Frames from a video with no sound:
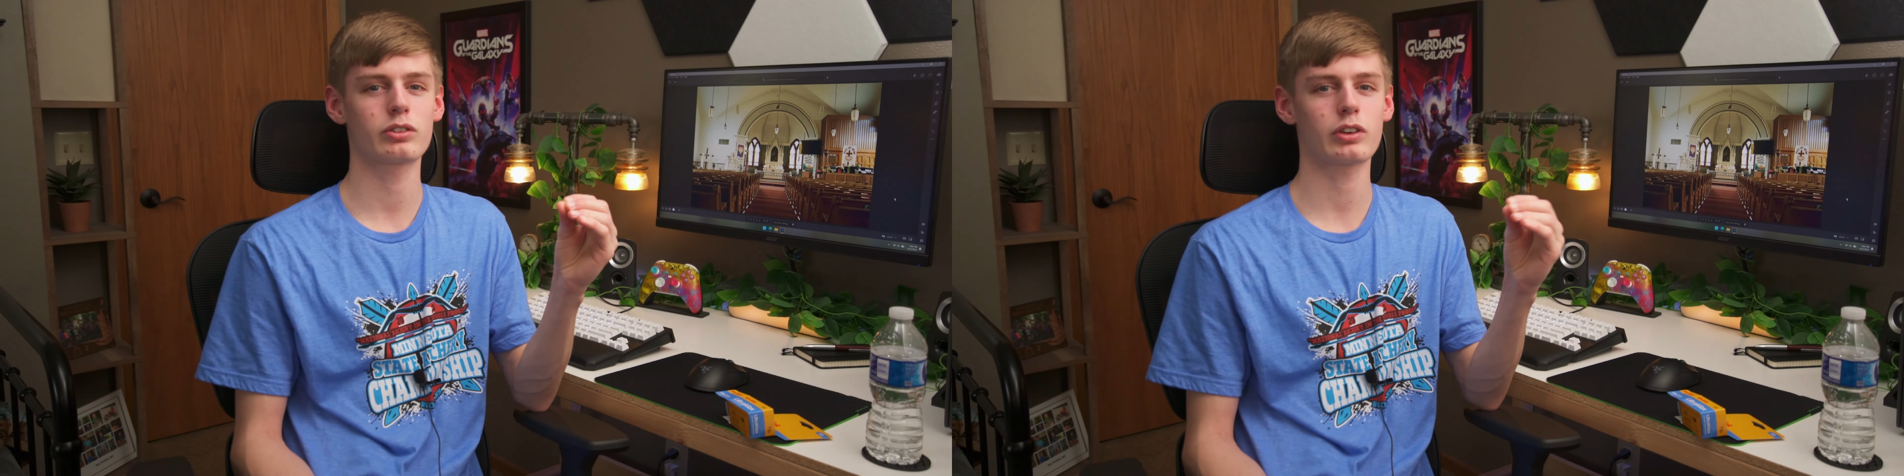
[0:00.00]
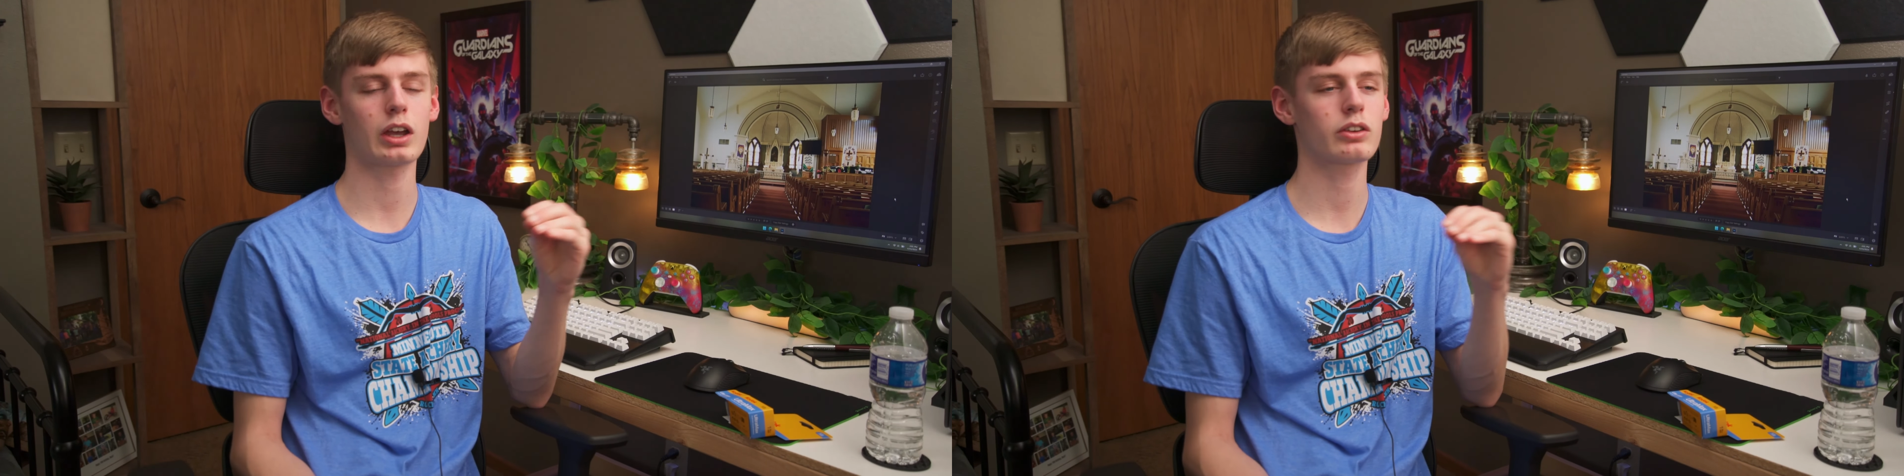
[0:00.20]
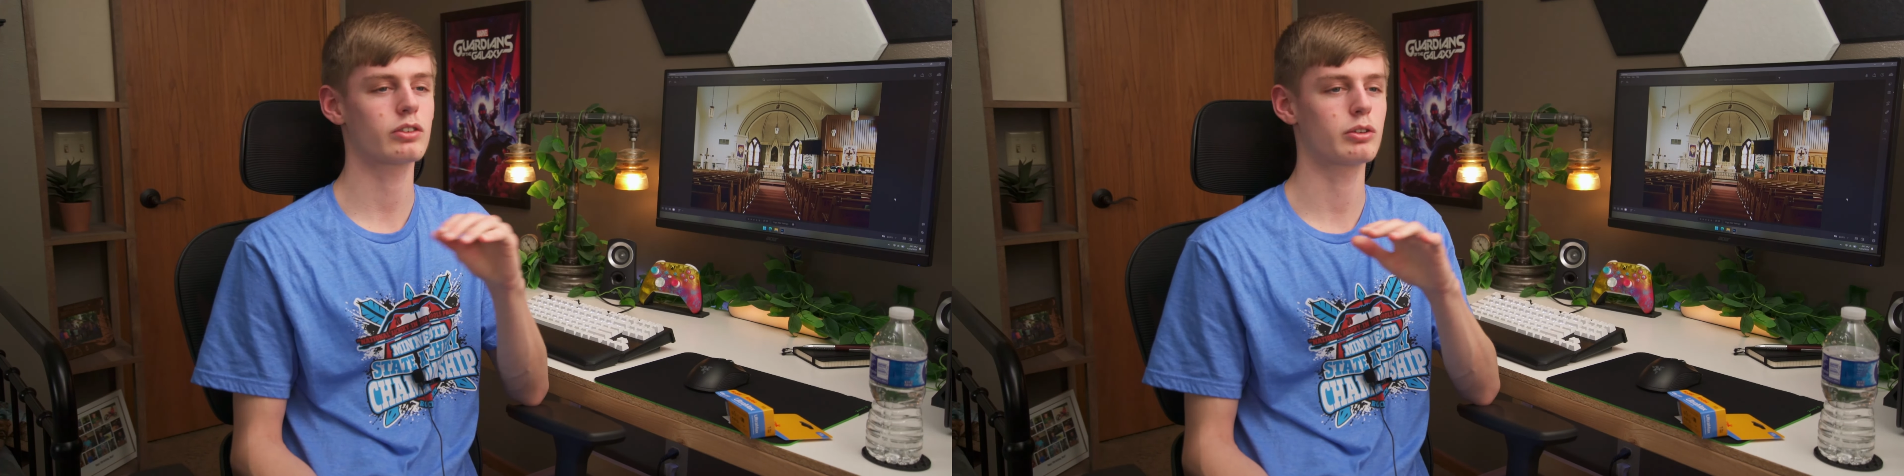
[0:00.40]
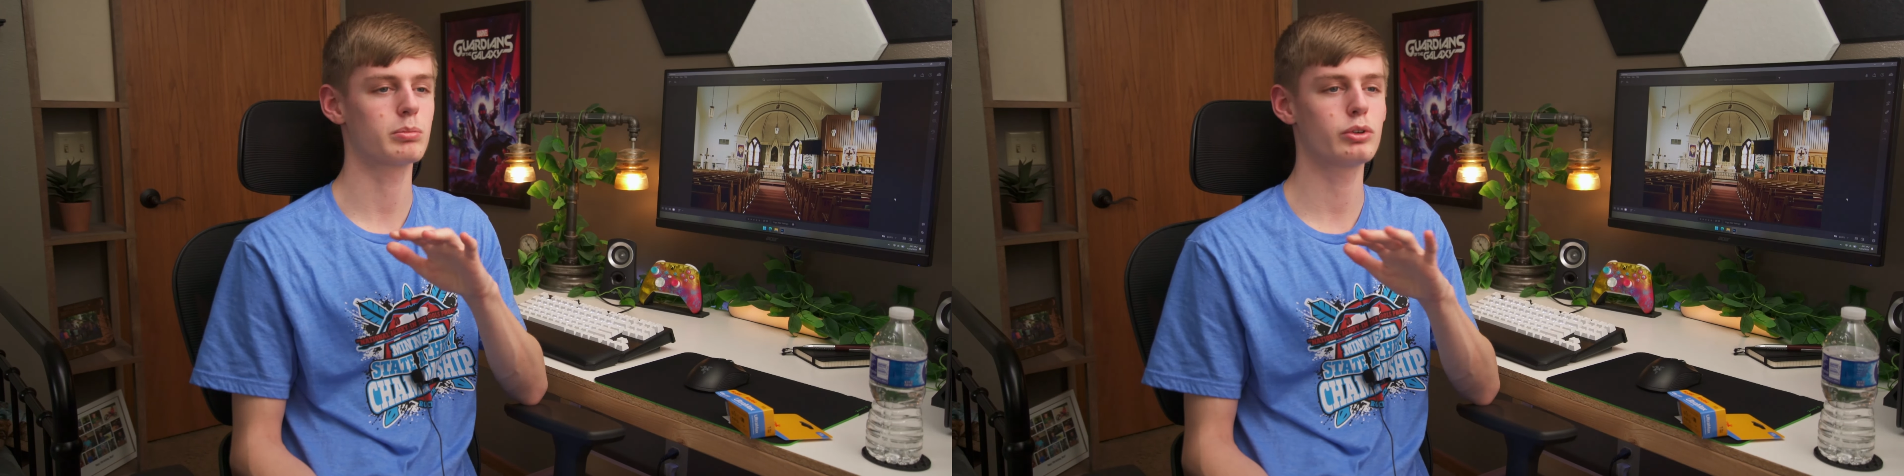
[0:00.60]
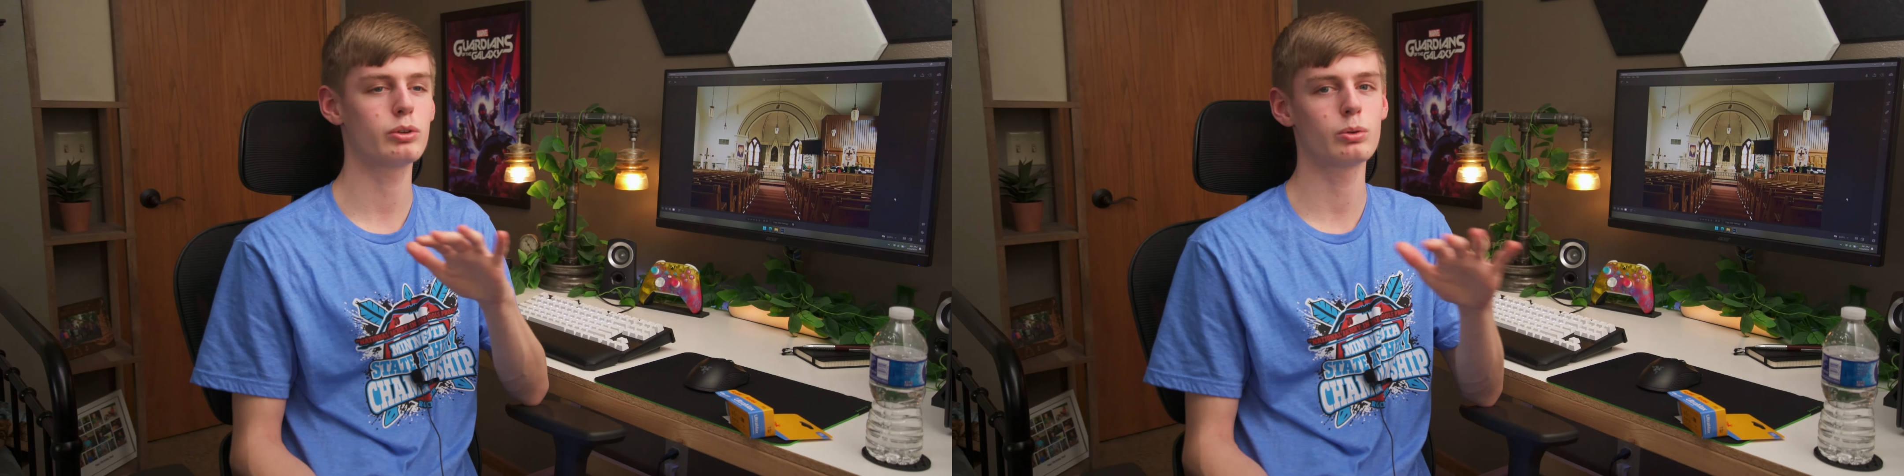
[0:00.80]
casting
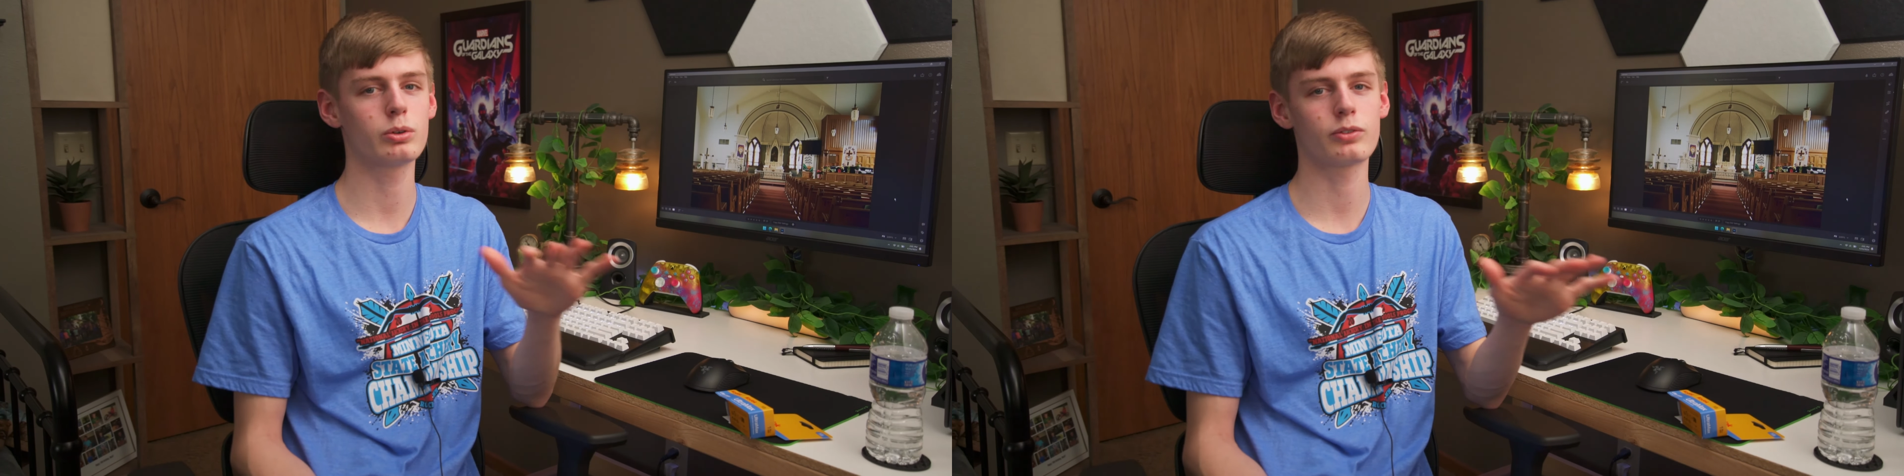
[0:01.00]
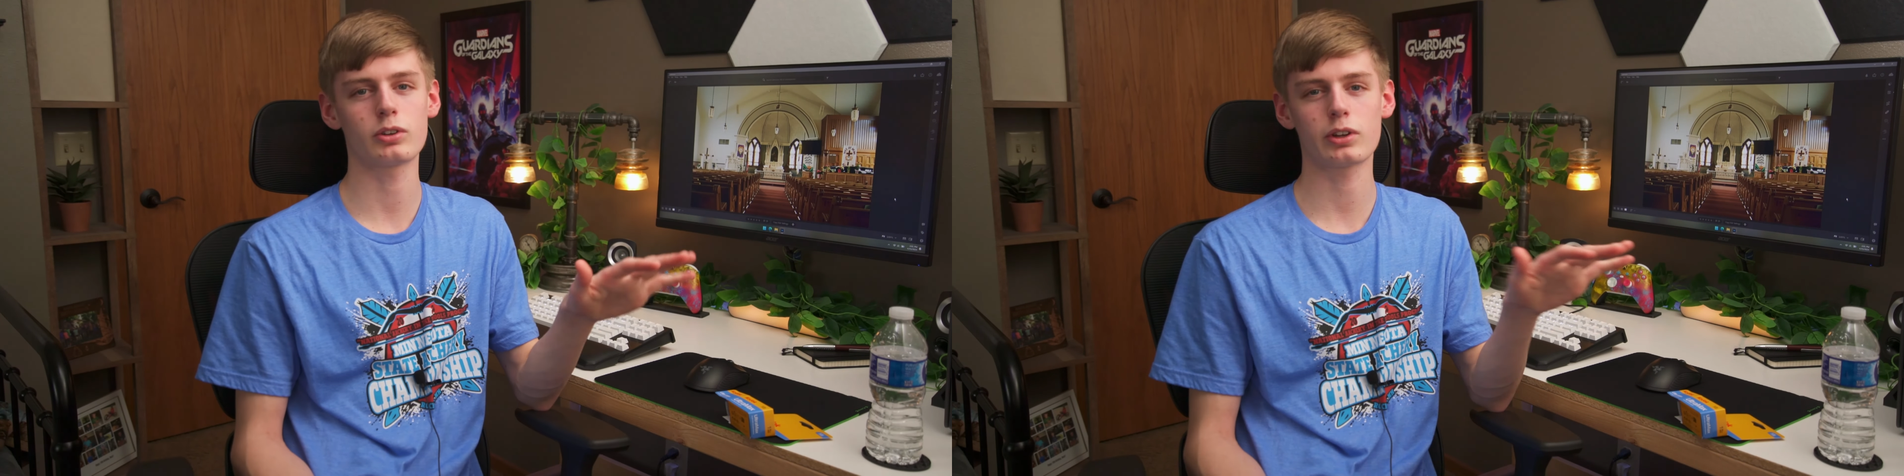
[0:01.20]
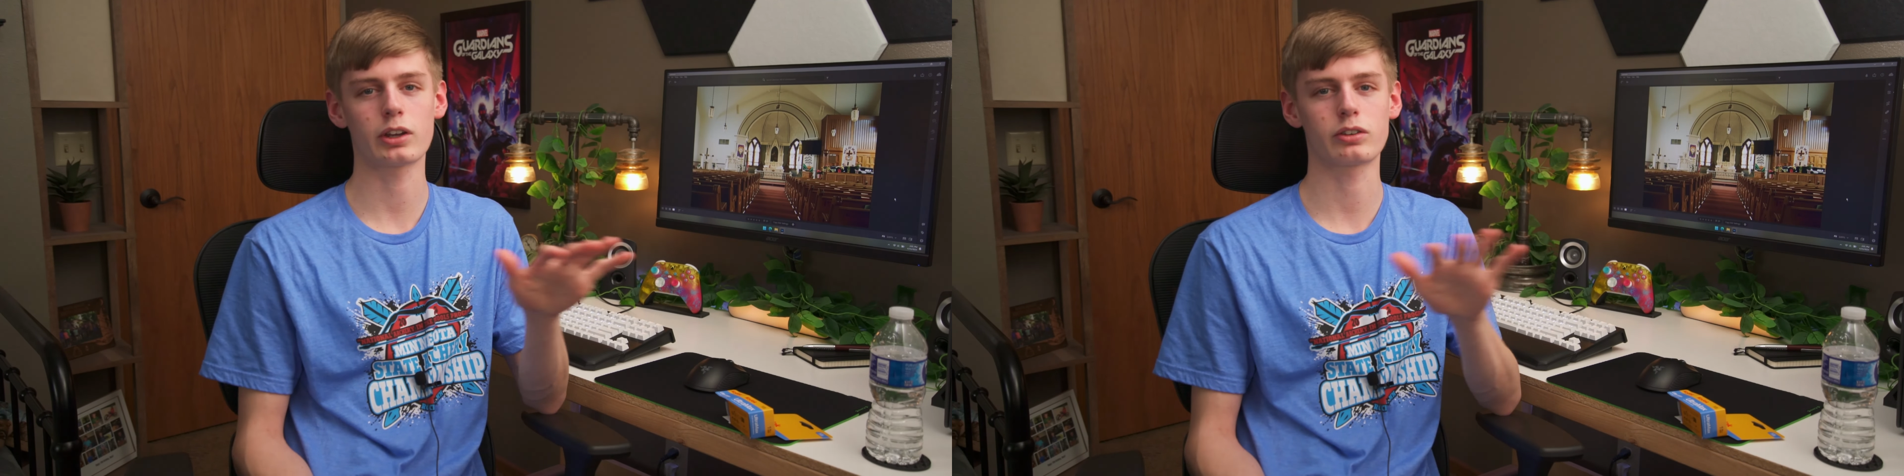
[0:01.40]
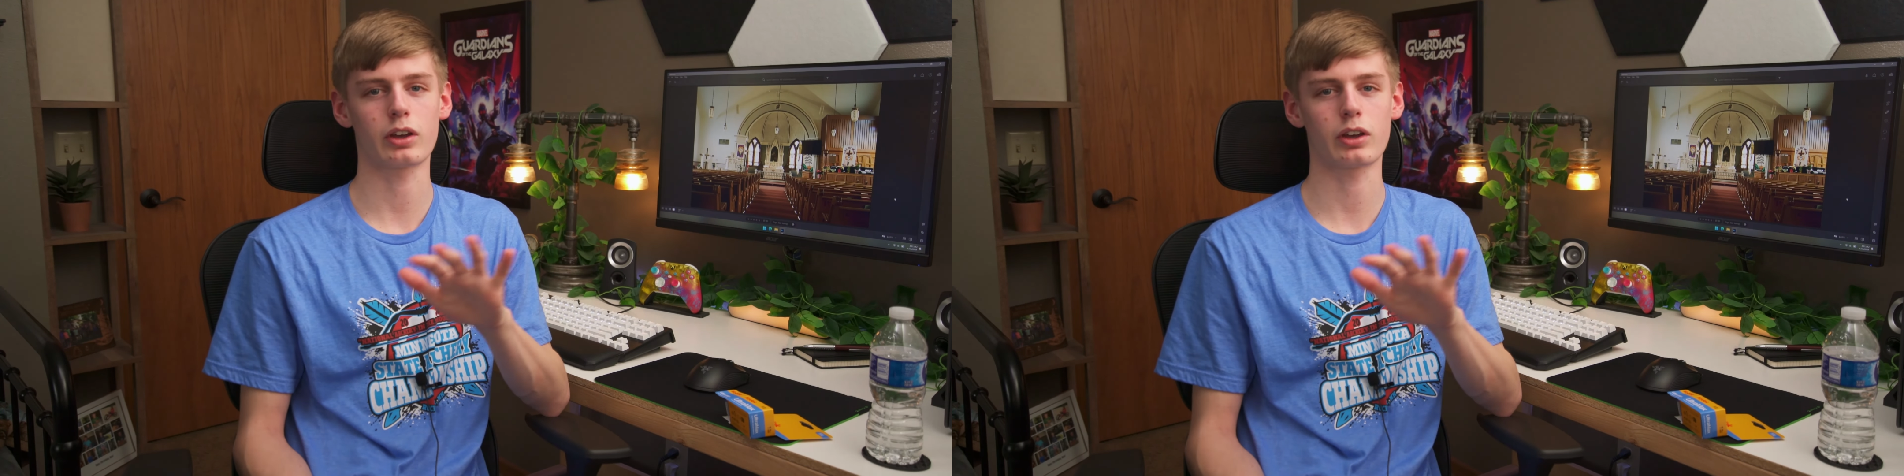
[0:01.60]
beautiful light